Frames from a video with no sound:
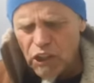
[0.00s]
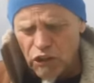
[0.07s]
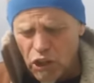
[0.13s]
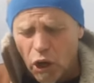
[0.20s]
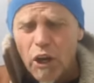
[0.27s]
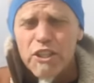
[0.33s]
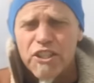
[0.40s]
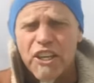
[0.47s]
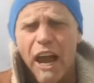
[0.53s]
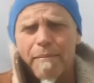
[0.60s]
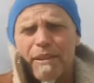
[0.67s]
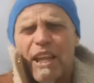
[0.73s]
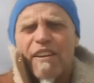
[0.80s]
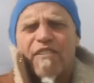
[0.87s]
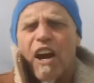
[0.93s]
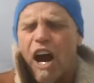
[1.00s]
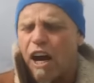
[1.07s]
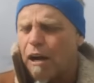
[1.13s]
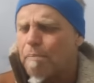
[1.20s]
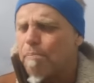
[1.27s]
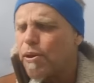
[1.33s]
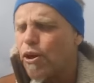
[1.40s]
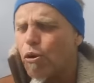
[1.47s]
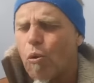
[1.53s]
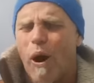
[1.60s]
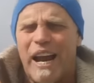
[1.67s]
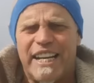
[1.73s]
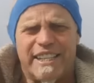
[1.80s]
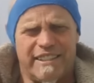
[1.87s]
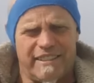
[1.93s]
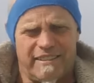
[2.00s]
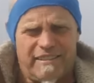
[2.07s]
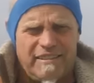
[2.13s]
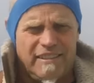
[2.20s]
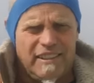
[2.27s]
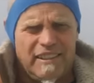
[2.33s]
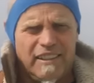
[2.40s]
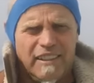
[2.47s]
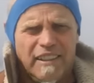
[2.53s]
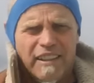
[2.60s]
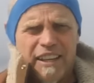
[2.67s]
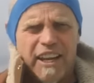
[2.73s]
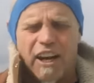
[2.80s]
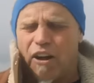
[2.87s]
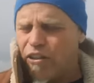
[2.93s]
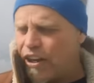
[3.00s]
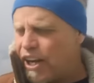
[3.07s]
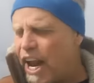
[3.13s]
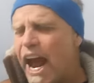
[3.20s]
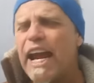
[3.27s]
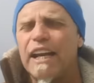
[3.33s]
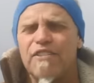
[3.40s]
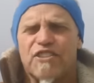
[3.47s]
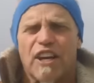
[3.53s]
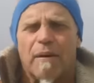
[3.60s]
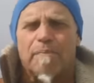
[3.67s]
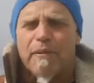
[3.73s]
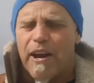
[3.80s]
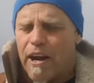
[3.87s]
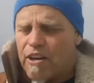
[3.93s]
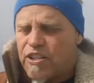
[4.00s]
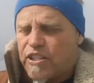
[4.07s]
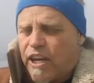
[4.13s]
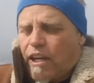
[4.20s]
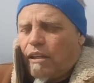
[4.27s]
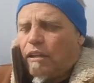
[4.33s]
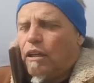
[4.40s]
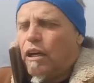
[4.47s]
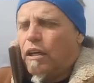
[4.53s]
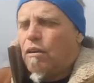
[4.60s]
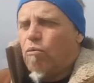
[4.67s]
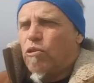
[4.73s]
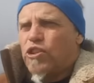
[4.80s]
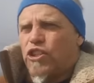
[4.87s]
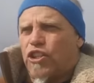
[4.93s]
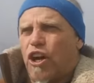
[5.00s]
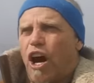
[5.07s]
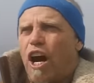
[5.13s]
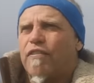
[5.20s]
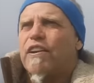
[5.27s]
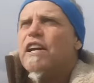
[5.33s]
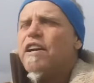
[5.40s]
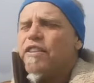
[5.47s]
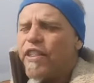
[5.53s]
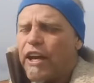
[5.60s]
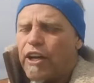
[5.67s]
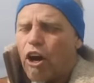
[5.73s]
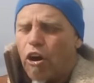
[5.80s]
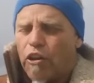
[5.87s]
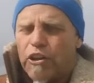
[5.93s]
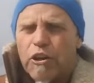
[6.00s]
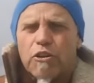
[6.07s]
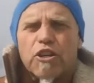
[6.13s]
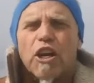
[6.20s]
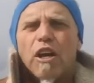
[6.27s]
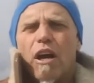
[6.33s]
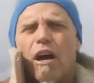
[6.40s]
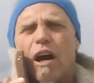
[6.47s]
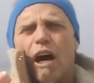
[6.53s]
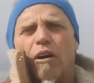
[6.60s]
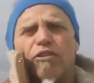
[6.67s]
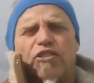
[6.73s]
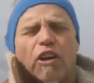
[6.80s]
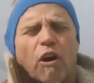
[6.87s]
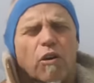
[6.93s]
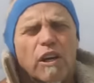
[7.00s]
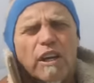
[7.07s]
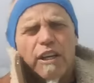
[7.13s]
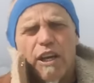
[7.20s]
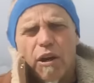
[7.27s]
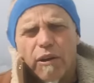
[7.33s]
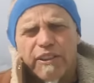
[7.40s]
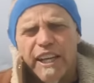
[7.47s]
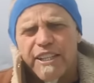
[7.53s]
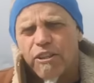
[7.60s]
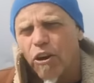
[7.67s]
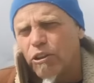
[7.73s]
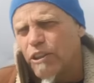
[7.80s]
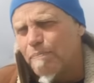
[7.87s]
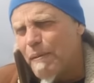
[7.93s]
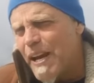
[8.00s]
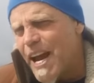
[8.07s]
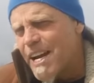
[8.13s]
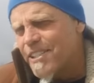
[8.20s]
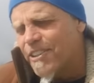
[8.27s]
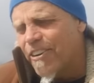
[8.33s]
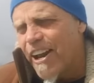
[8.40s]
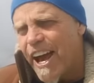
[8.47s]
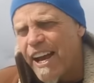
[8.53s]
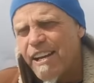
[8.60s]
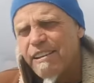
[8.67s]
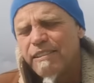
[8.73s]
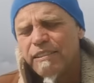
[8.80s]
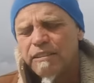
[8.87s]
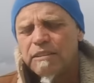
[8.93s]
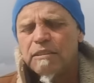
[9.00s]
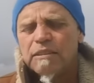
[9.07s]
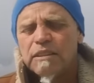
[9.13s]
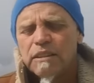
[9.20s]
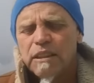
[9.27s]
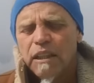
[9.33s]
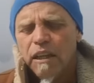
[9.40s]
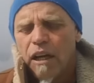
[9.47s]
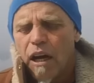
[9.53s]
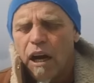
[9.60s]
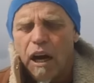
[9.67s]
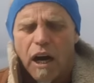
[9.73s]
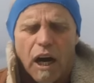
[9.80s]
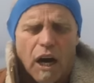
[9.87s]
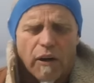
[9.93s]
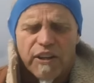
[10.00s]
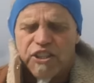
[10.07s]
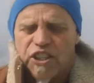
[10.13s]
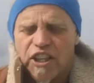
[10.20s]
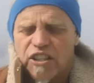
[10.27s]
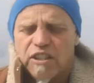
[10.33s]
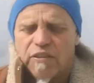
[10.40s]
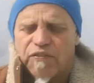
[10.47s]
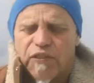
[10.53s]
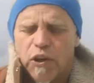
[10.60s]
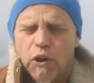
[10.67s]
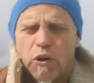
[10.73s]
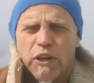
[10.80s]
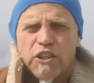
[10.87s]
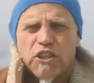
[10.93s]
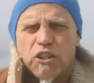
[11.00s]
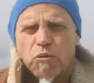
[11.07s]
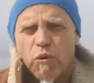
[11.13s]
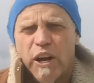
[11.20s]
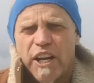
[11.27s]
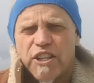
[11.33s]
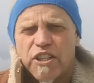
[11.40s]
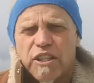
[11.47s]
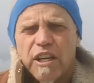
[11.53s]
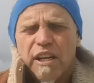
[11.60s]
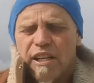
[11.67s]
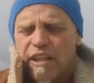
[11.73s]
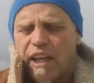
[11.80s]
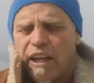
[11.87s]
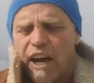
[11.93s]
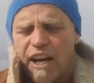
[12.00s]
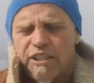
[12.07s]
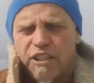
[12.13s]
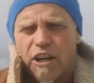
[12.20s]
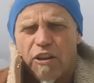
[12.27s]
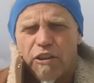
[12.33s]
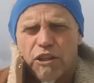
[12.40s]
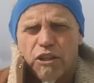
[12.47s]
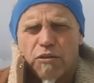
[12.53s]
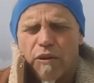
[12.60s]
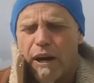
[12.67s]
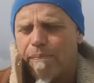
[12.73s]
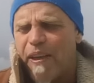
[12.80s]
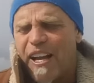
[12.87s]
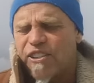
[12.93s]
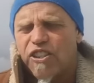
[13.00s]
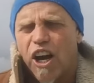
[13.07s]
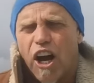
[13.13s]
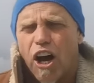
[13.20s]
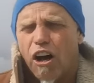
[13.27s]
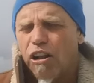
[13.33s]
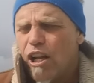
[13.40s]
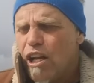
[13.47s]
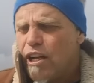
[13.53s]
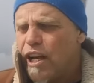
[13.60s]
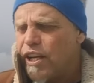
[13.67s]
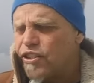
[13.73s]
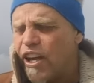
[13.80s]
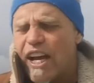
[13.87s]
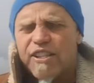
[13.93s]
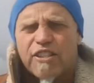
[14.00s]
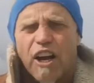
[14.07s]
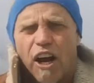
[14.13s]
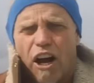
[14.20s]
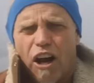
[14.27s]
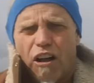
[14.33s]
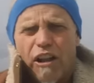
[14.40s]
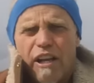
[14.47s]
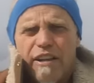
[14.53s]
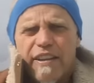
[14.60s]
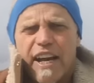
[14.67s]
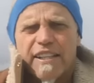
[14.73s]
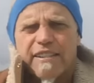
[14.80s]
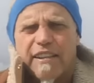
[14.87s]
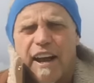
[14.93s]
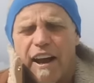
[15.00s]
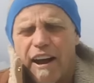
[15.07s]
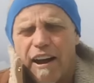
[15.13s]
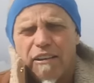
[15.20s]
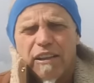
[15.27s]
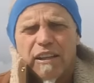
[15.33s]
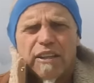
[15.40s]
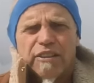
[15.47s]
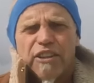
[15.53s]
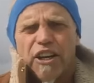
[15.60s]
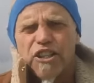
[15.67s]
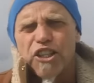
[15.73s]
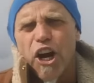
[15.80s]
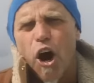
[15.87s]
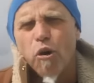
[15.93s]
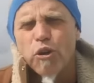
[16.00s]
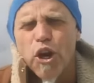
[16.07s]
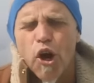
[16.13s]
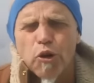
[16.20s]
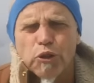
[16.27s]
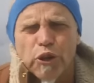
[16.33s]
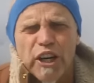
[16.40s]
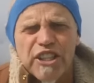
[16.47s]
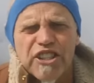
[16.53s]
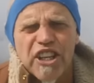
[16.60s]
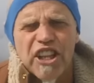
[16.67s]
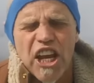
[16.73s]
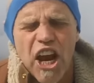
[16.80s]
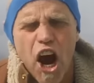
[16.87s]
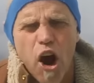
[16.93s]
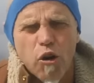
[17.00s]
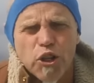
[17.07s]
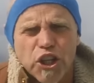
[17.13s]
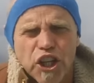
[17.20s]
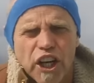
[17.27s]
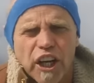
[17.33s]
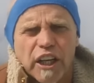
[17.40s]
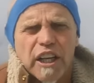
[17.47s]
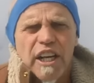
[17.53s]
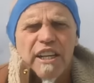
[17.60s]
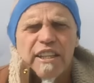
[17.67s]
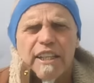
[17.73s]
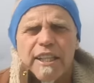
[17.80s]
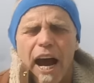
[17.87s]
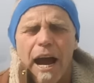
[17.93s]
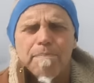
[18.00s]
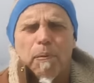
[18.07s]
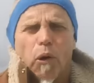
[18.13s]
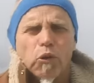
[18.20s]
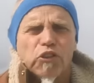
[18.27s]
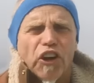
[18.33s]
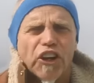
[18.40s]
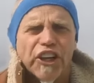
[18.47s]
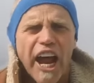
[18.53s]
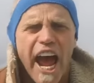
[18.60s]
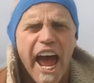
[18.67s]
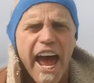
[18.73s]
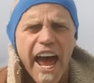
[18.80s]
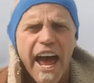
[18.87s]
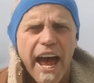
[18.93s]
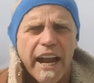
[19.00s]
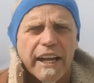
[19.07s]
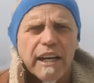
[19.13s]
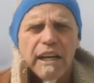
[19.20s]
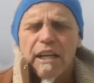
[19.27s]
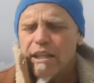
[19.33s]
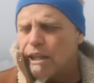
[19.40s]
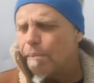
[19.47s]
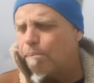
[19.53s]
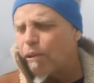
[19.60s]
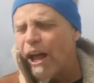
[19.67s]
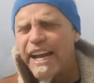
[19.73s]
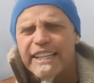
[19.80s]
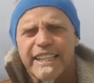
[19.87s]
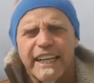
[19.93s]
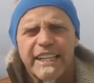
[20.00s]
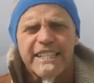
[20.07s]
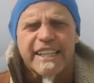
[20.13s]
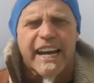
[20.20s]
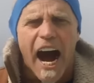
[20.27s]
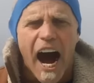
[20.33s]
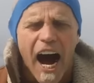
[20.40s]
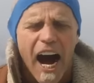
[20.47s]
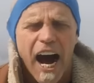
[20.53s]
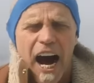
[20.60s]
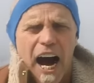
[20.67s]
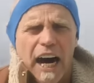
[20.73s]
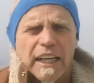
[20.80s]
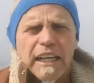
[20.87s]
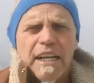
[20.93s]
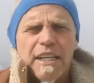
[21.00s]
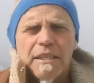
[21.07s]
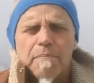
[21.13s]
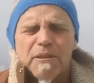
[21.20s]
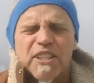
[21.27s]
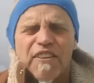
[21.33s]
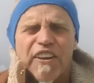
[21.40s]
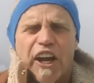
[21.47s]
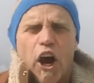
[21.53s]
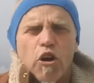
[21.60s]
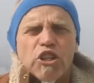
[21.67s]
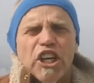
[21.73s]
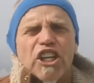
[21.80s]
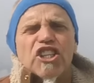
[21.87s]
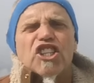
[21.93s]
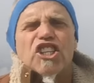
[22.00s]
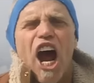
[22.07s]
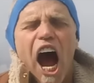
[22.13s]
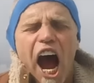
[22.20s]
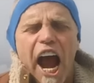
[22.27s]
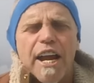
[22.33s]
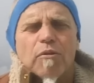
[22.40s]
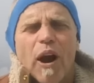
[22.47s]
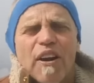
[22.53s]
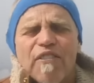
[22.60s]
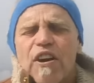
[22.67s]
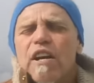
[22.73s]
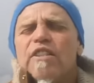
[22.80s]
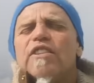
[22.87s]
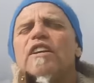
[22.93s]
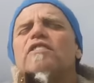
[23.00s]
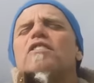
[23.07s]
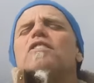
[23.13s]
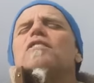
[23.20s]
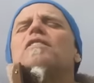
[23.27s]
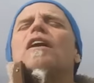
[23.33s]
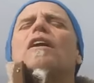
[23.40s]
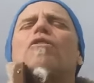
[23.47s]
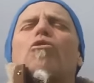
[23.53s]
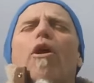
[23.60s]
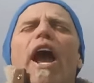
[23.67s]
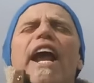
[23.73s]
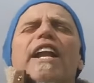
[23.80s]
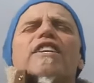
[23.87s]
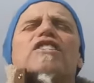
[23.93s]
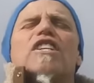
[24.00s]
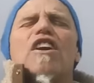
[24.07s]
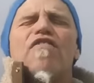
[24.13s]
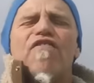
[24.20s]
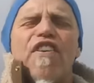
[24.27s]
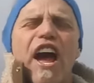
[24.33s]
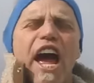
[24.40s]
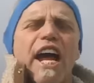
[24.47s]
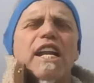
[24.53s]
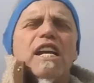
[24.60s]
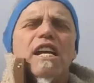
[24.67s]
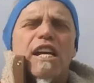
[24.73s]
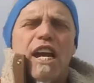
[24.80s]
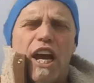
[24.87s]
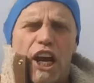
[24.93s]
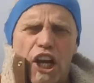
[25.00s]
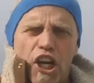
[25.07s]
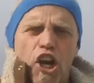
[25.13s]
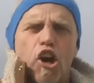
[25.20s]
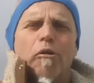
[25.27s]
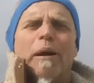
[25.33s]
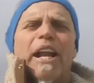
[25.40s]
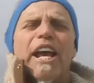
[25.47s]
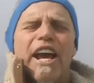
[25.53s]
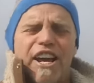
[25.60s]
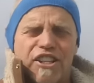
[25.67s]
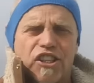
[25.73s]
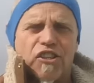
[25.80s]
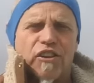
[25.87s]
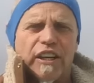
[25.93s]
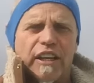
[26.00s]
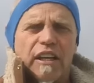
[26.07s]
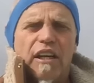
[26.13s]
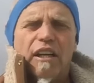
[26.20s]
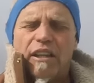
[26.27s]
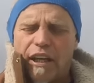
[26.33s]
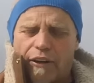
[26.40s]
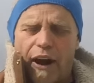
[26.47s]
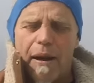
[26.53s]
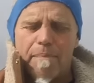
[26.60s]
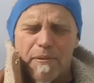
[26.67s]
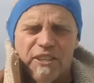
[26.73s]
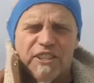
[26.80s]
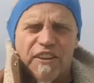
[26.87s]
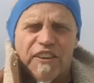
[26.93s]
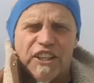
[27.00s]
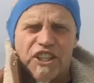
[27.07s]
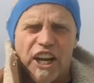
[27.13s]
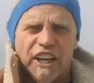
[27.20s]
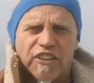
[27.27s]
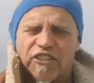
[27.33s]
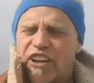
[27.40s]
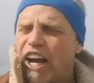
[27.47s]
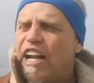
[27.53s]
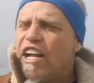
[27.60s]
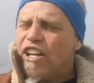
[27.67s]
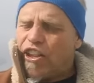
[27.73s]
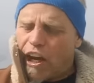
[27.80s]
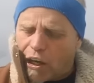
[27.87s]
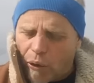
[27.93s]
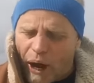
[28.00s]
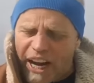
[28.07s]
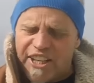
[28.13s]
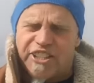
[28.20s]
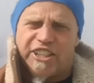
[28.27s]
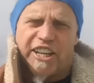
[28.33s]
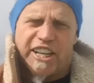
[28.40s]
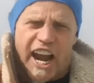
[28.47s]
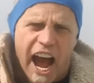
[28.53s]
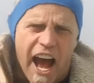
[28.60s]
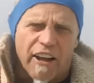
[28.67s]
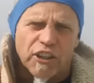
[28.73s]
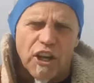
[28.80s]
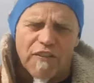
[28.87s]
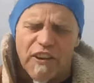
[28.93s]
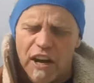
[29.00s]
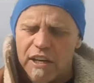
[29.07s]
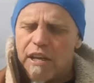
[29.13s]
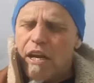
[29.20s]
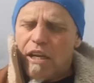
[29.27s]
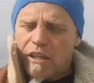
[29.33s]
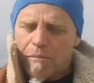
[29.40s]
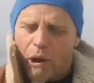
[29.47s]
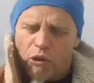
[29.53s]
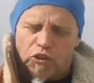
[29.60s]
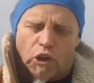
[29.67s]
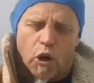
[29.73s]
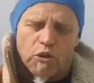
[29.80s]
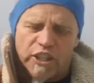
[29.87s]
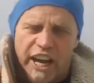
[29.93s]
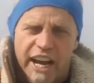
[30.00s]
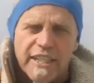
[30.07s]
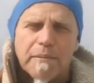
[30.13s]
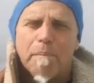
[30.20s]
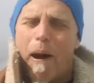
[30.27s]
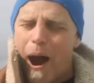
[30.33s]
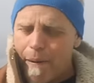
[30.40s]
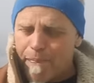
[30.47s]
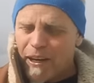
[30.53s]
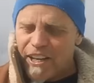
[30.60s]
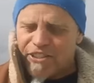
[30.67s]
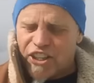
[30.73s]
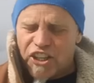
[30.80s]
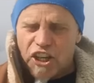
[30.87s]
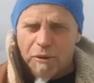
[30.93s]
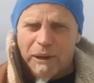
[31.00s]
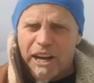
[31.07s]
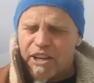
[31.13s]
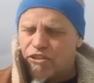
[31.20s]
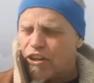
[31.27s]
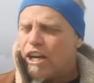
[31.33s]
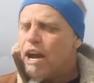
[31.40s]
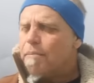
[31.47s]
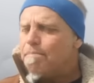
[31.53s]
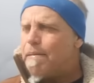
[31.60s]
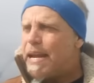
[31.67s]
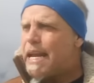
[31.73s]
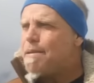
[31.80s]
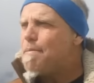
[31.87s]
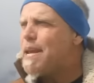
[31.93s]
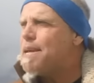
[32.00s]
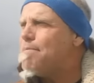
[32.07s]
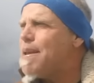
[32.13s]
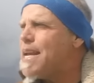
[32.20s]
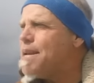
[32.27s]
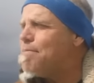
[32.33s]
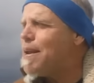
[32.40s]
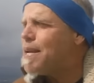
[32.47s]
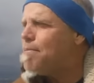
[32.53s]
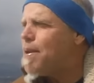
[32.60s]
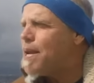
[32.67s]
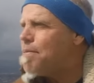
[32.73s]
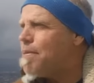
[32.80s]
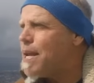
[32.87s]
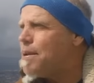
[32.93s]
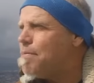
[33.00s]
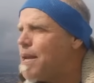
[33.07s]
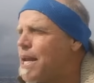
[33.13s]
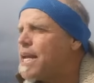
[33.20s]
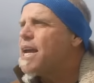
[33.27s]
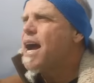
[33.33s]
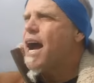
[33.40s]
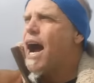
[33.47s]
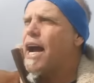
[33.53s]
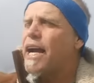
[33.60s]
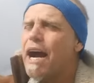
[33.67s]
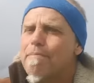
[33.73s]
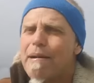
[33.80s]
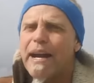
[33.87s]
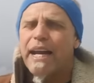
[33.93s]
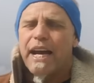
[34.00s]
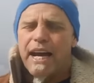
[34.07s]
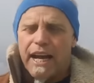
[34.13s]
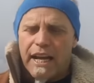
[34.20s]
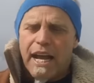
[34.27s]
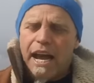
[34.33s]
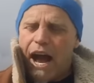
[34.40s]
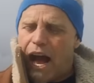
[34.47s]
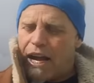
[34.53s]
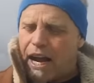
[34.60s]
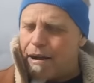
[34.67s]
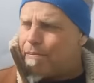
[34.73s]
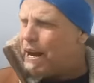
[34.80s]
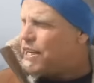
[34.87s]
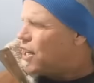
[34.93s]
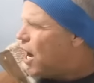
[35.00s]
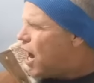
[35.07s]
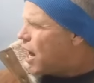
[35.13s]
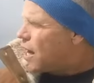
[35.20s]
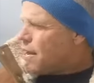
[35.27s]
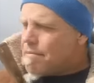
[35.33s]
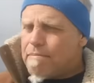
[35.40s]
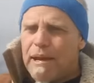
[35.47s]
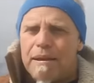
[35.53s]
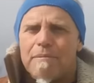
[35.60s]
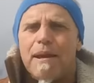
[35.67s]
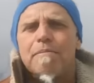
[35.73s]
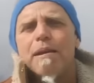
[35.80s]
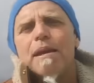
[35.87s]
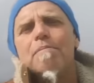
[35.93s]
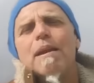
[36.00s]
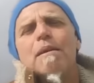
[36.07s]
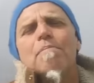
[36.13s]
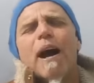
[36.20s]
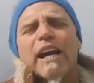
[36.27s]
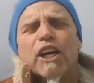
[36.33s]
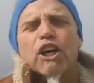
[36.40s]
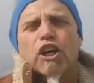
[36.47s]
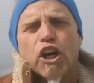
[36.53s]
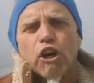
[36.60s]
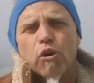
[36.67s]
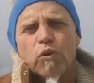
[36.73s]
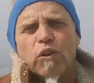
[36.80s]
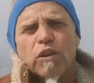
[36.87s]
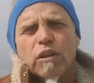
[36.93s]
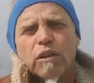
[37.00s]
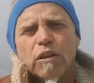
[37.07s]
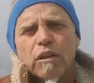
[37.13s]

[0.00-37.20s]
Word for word: The only salmon they caught are pure white. You know, the natives up there are saying, look, we're starving. They know that, oh, so you know what they told me yesterday? Oh, it's just the food is switched. They lost all their shrimp. That's all. That's all. There's no nutrients in the ocean. The tide pools are dead. The plankton is gone. The Pacific Ocean is dying, right? This is the greatest event in human history. The Great Pacific Genocide. The greatest denial in human history. The most grotesque populace in human history. Me, me, me, me, me, me, me. I got my gun. I got my dog. Me, me, me, me, my cocoon.